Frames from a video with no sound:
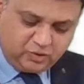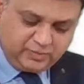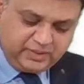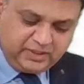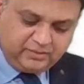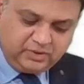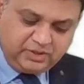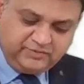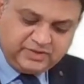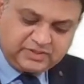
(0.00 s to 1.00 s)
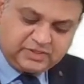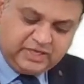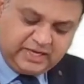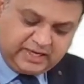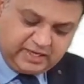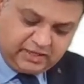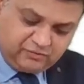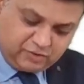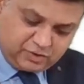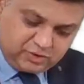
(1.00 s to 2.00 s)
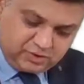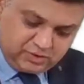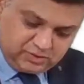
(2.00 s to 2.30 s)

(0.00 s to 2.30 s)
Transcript: opening WDV is 3,84,000